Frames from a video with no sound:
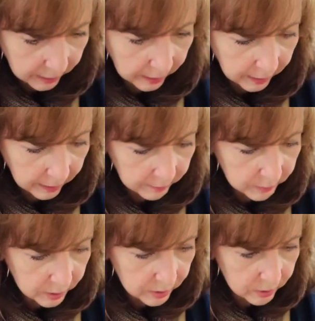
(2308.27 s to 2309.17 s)
I'm
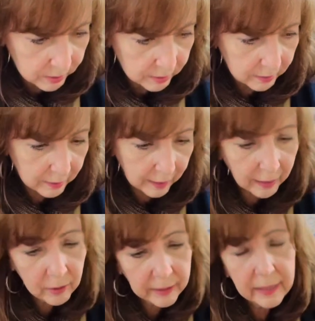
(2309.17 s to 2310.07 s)
just
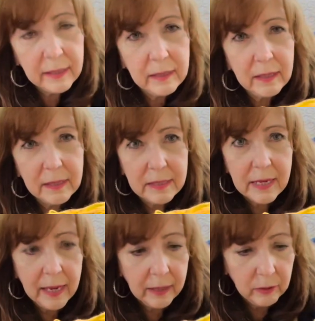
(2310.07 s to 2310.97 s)
I'll get it
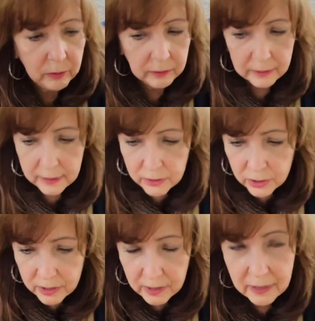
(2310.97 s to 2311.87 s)
untangled. It's
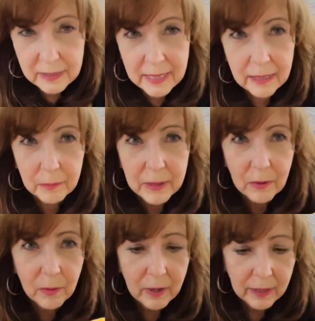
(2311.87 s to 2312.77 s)
just going to take me a
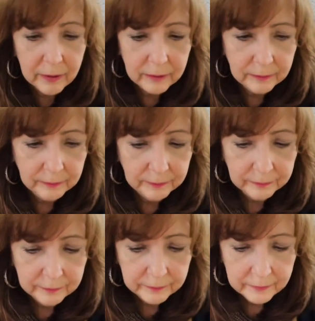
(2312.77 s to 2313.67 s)
while.
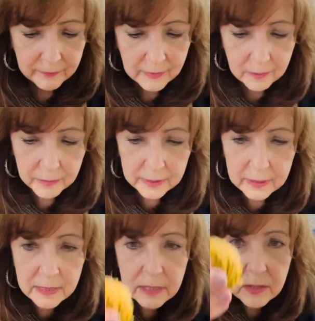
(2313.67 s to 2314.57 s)
But
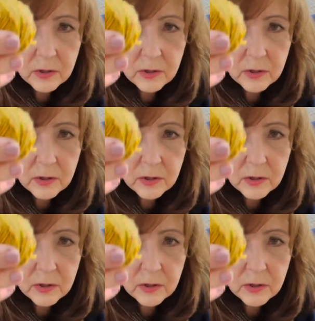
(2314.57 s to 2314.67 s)
this is